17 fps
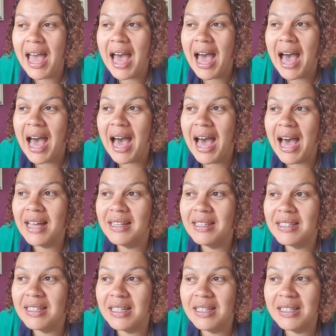
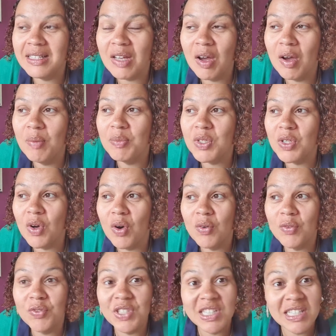and in terms
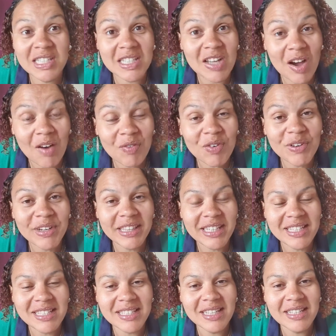of discovering
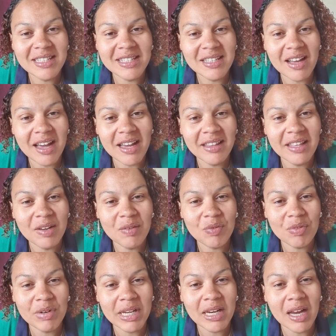this insight, they've
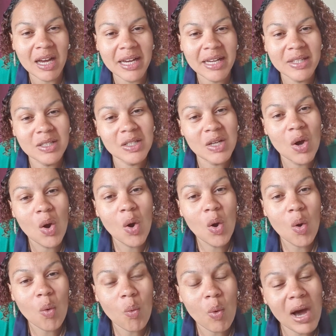realized
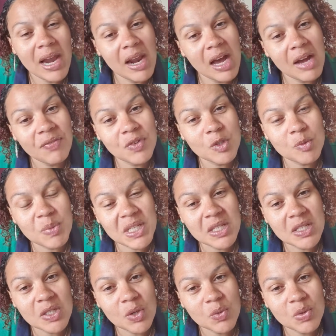why life has been
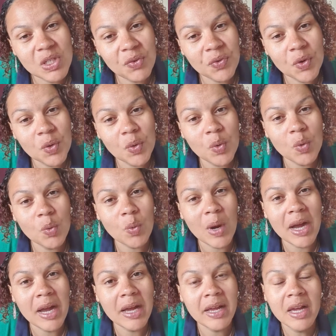so difficult,
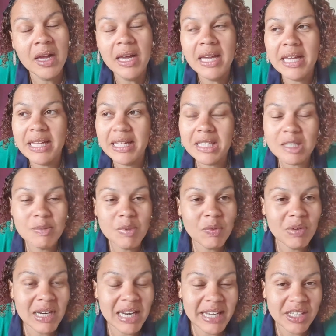why intimate
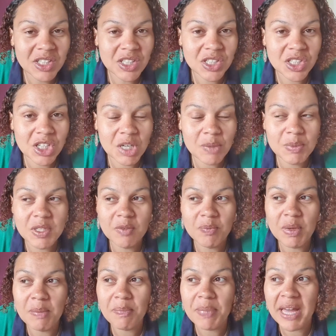relationships have
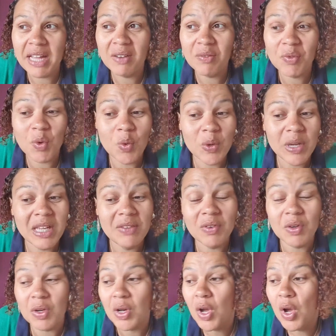been painful,
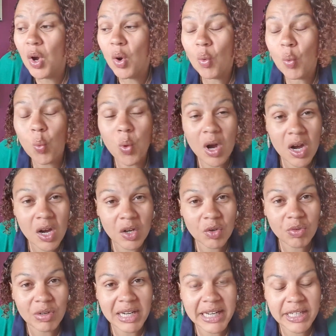even
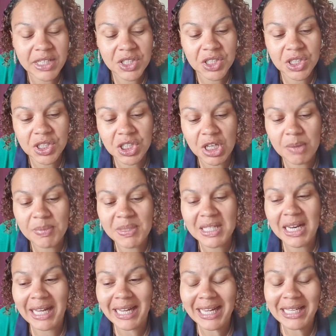work relationships.
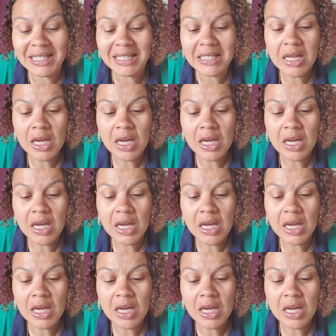And I guess